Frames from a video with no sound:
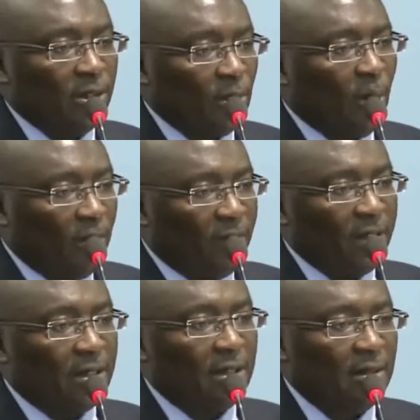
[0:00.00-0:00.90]
into
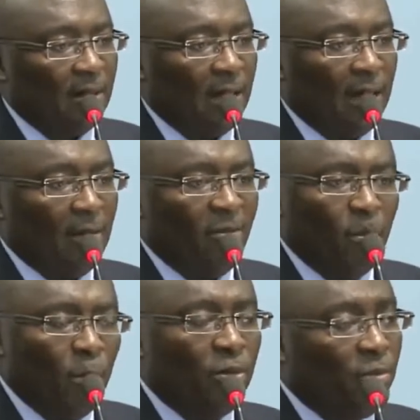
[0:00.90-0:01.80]
office,
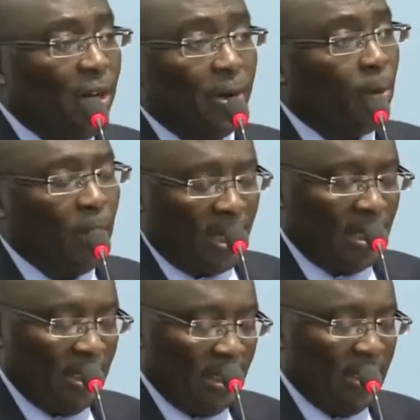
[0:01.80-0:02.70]
moved very
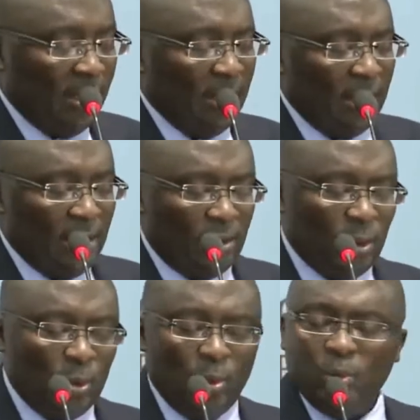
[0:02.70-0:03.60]
quickly
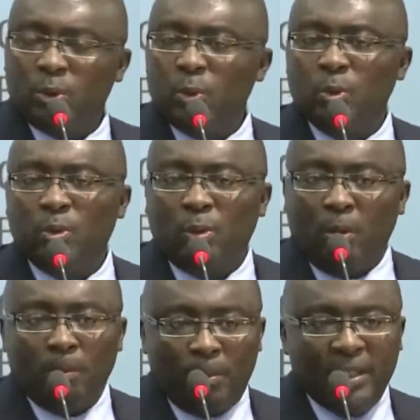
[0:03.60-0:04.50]
to
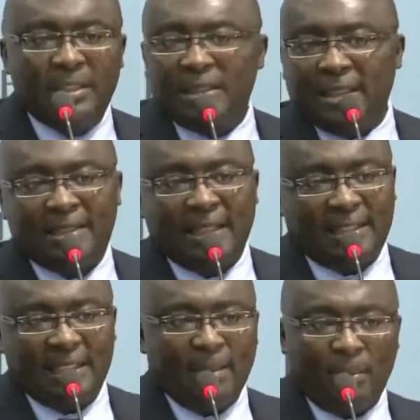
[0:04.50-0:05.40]
complete the
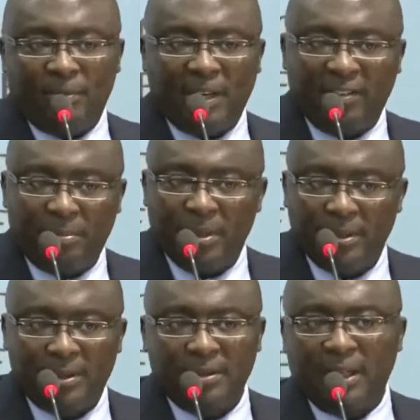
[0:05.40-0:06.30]
setting up of
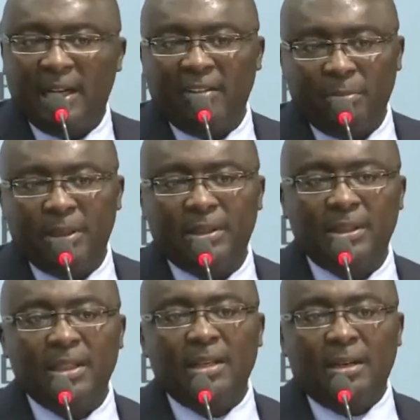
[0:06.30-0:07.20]
governments. The
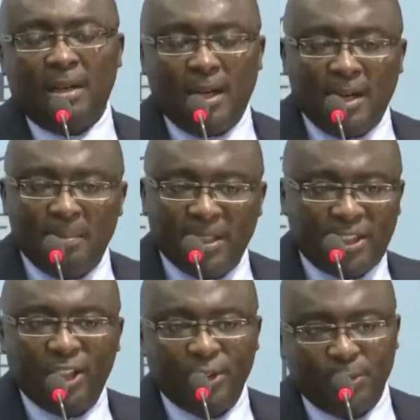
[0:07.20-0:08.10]
government
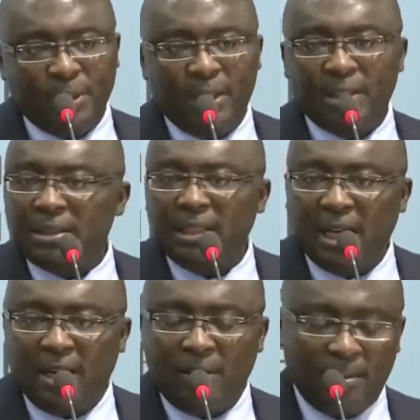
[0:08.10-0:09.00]
machinery is
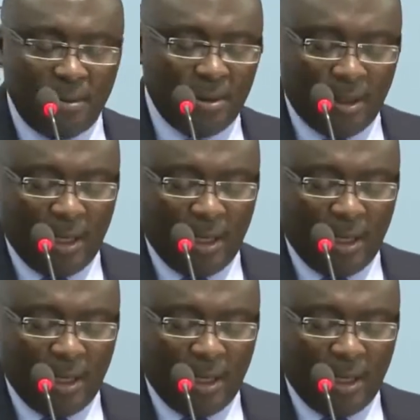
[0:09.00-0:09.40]
now